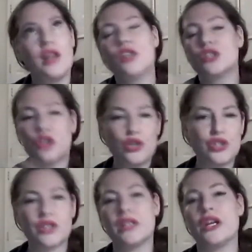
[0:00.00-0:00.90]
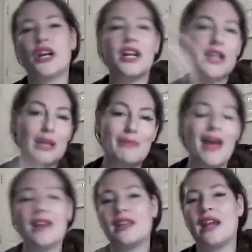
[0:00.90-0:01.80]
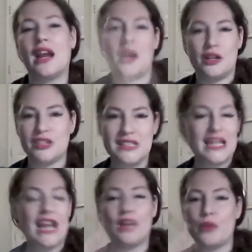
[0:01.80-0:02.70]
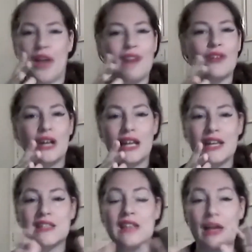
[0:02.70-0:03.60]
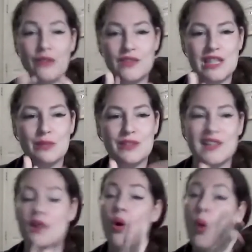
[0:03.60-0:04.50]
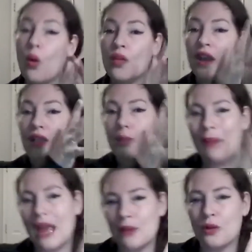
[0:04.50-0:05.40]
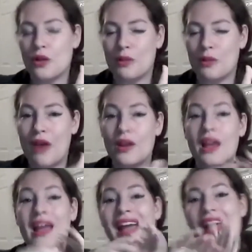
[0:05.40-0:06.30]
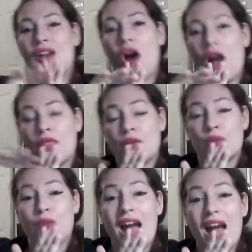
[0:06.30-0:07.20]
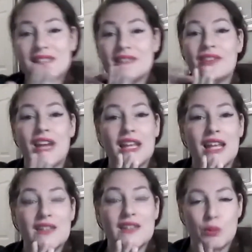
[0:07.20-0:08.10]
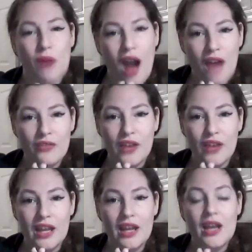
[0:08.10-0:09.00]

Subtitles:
Social Security, Medicare, state, whatever it is, that 15% only on the payroll amount. And on the rest of it, that's your profit,